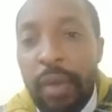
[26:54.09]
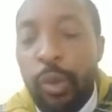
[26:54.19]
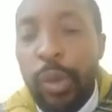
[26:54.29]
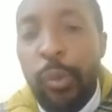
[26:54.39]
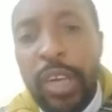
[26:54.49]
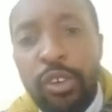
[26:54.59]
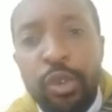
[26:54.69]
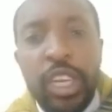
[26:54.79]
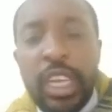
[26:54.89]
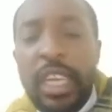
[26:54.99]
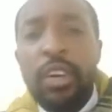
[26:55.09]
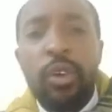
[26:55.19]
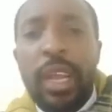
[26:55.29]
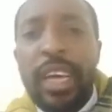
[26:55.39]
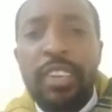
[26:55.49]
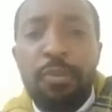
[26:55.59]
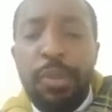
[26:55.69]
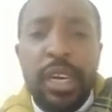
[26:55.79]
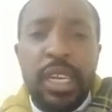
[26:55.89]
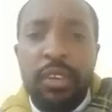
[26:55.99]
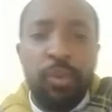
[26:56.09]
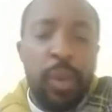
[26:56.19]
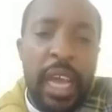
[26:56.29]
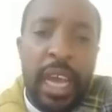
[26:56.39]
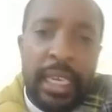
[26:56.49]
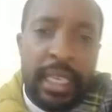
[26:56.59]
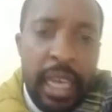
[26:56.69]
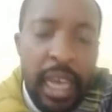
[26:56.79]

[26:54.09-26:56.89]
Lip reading: We want to rekindle that spirit that we had